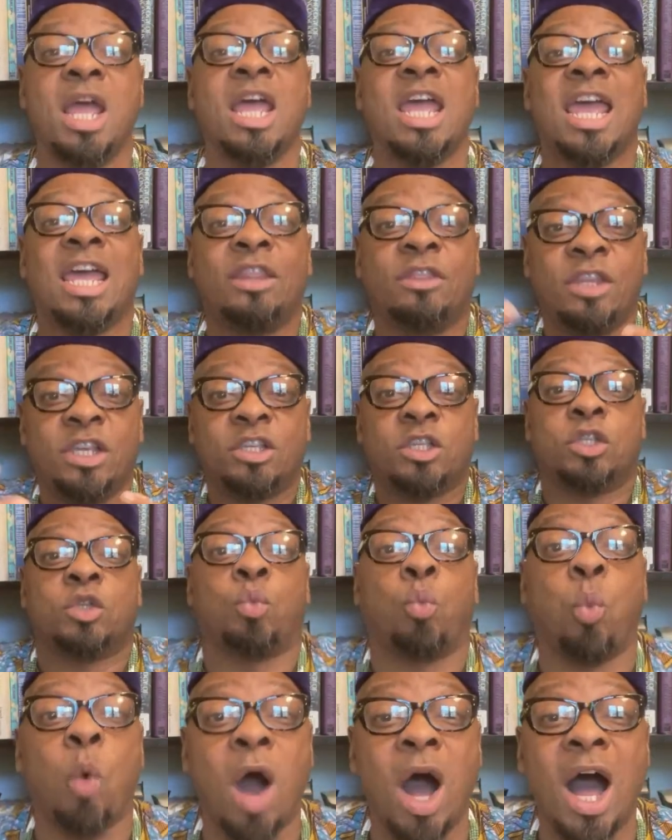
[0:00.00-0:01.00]
And this is
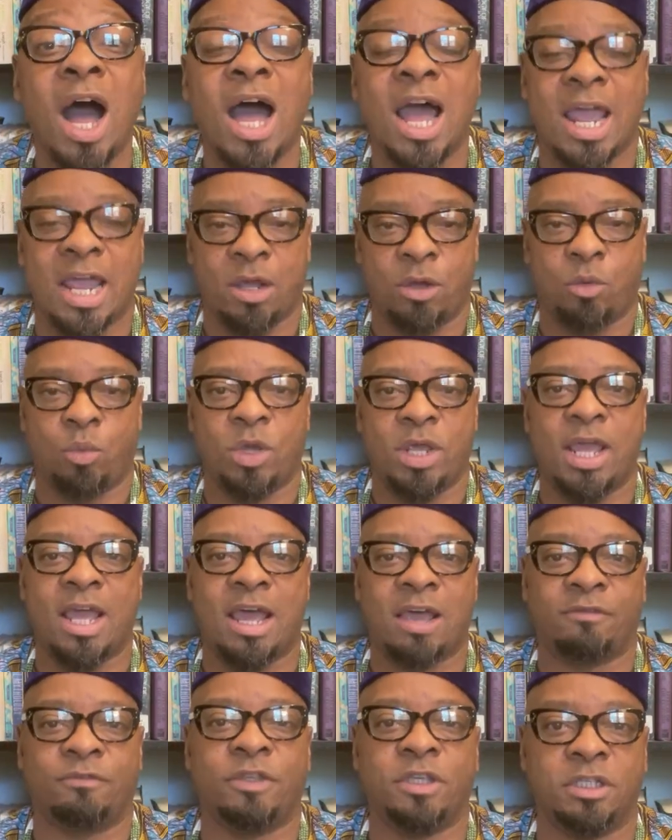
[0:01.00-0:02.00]
why we
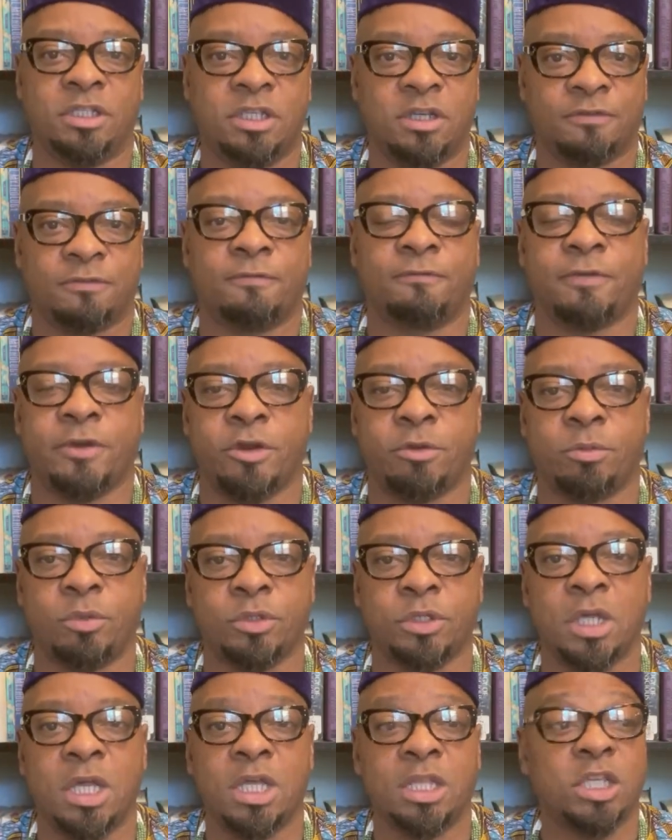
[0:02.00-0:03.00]
have these different
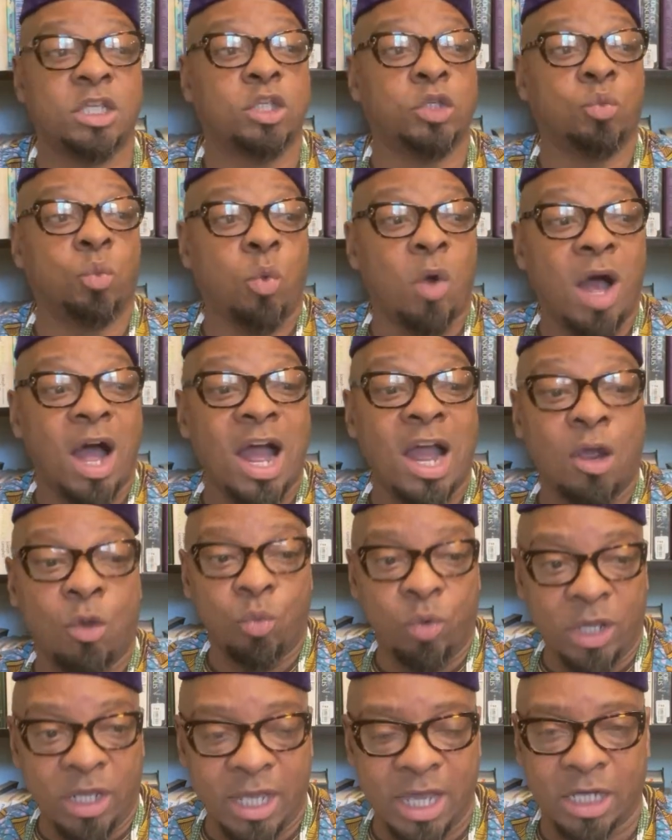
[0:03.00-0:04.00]
variables. This is why
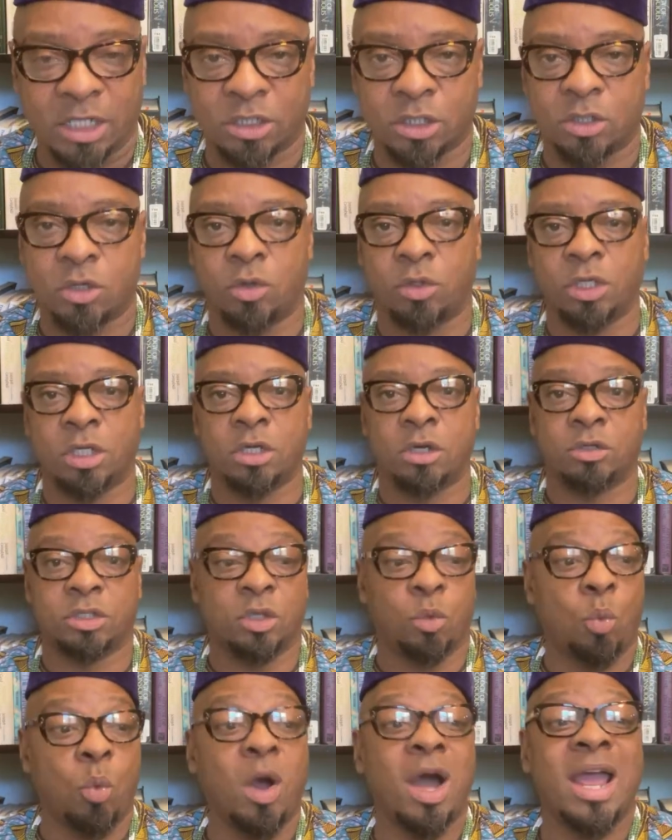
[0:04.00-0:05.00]
catch the Holy Ghost
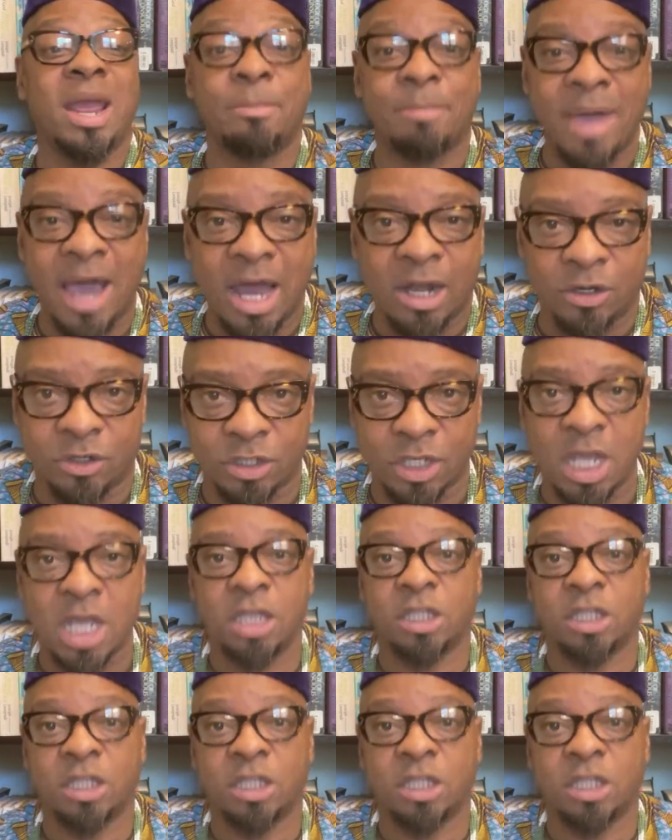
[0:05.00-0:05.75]
and why it matters.